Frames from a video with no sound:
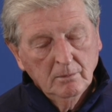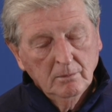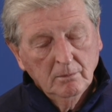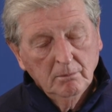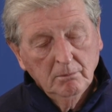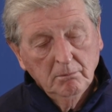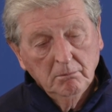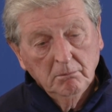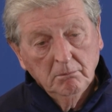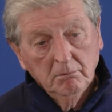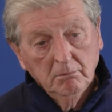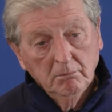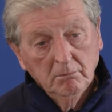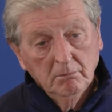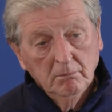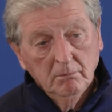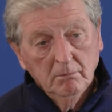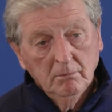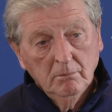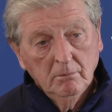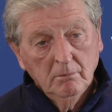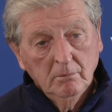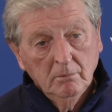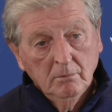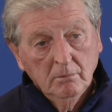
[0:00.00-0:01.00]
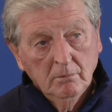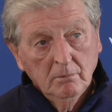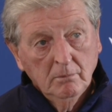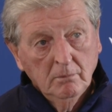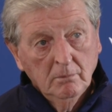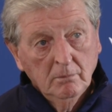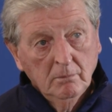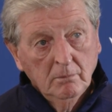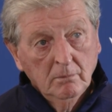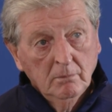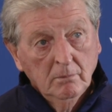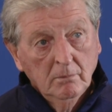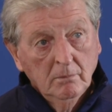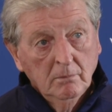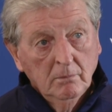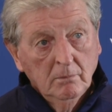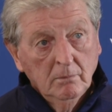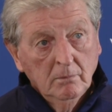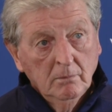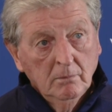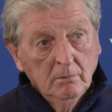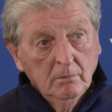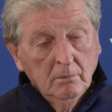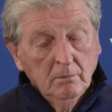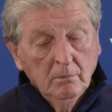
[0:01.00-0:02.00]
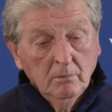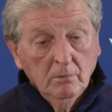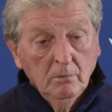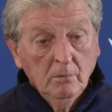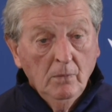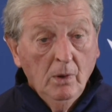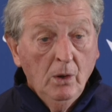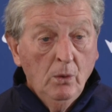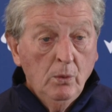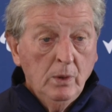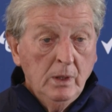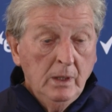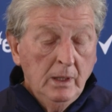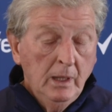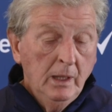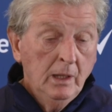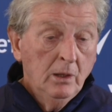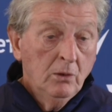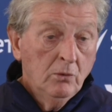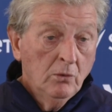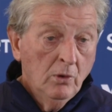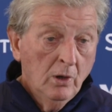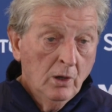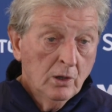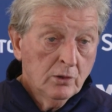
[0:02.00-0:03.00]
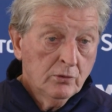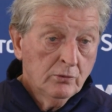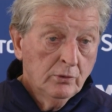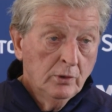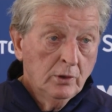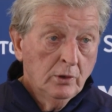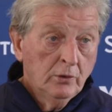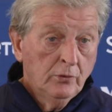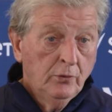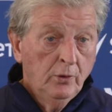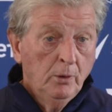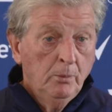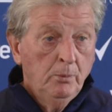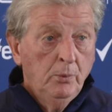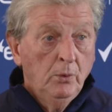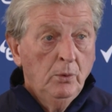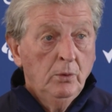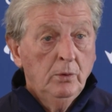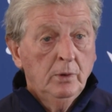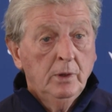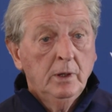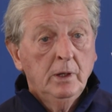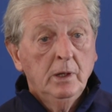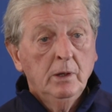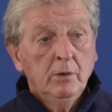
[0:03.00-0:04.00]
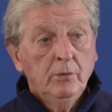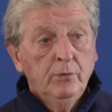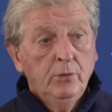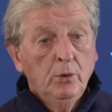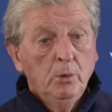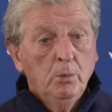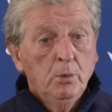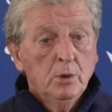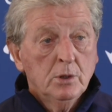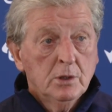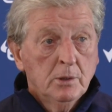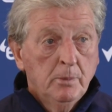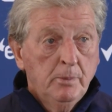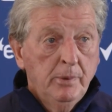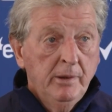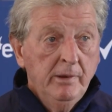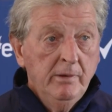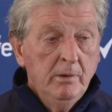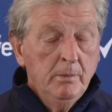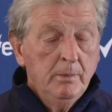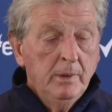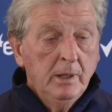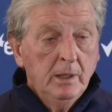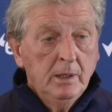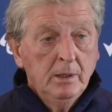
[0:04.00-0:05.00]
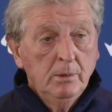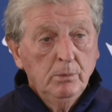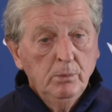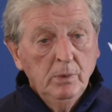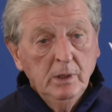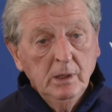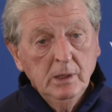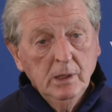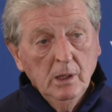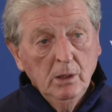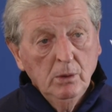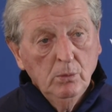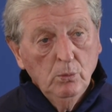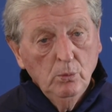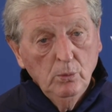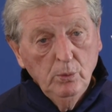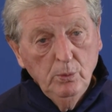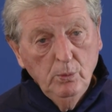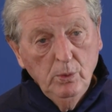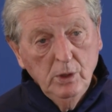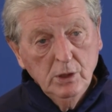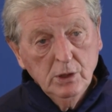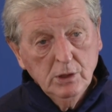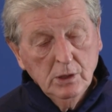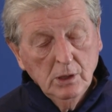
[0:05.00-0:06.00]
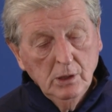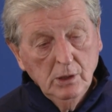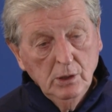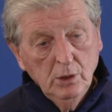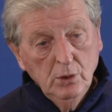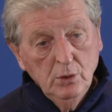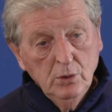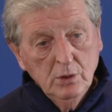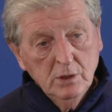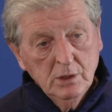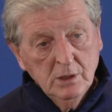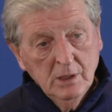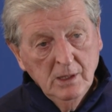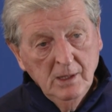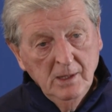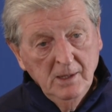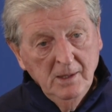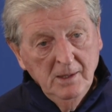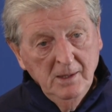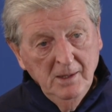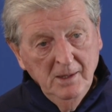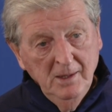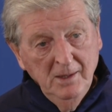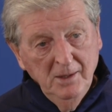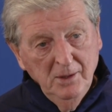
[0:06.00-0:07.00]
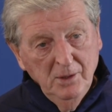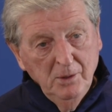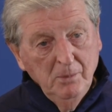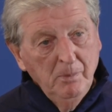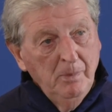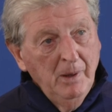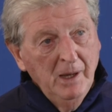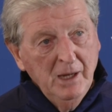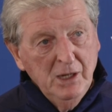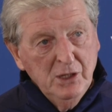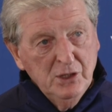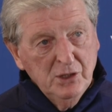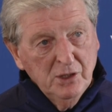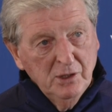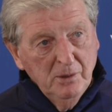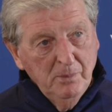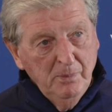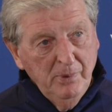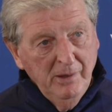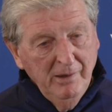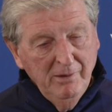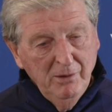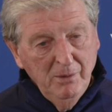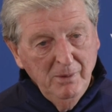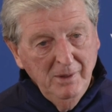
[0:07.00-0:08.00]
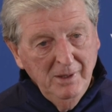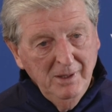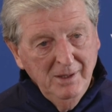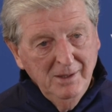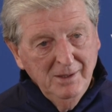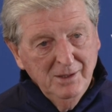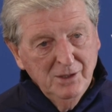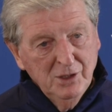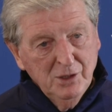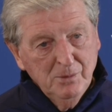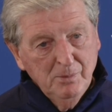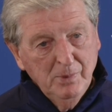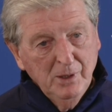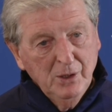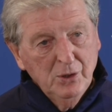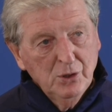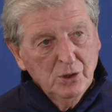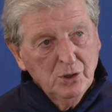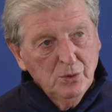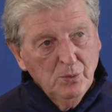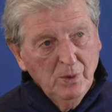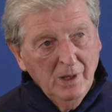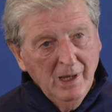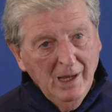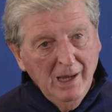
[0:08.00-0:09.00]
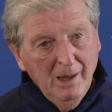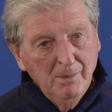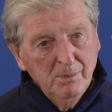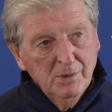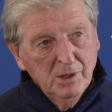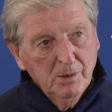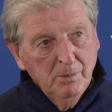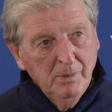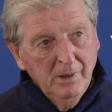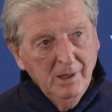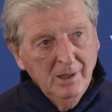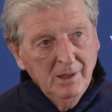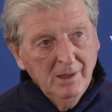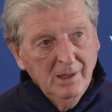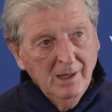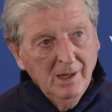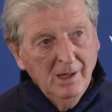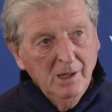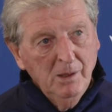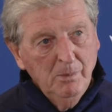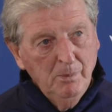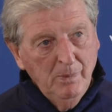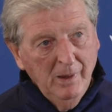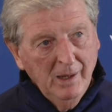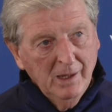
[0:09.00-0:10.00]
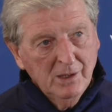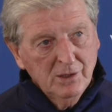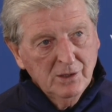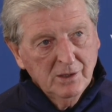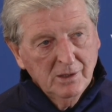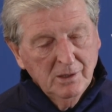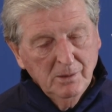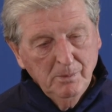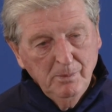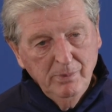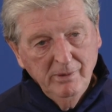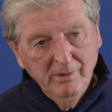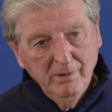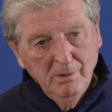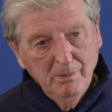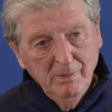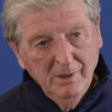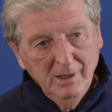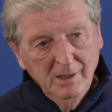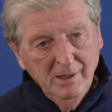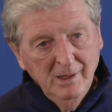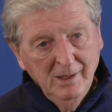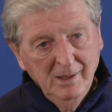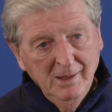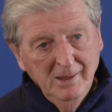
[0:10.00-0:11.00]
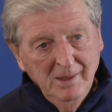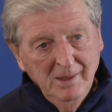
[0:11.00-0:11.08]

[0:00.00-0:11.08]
Mm. With the, the struggles they're going to have. Well, we need grassroots football. You know, football's a pyramid, and we don't wish to lose the base of the pyramid just because we happen to be at the apex of the pyramid.